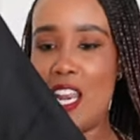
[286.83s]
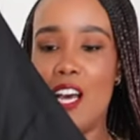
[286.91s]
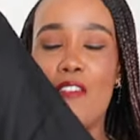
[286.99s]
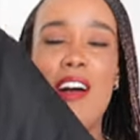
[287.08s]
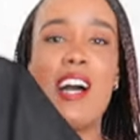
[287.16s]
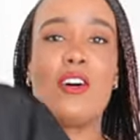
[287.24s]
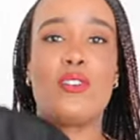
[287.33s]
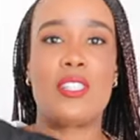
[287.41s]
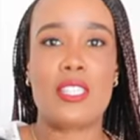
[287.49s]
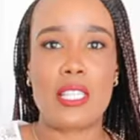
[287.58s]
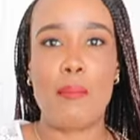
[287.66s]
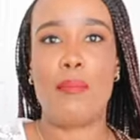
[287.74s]
I love how
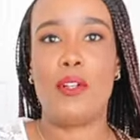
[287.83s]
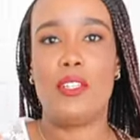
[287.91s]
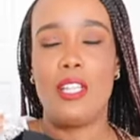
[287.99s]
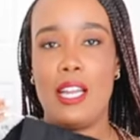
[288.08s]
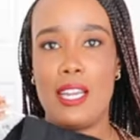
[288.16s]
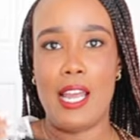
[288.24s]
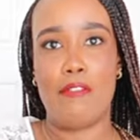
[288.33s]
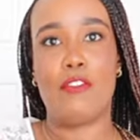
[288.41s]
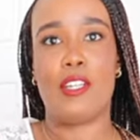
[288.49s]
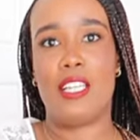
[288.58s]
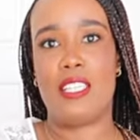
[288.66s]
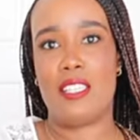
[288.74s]
simple and
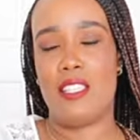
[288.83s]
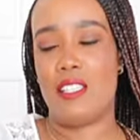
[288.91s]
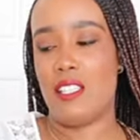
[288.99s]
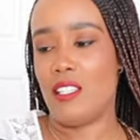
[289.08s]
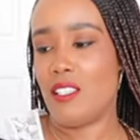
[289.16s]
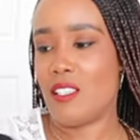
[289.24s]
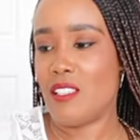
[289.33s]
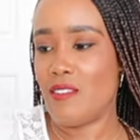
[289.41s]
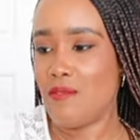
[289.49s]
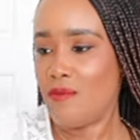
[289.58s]
effortless this is.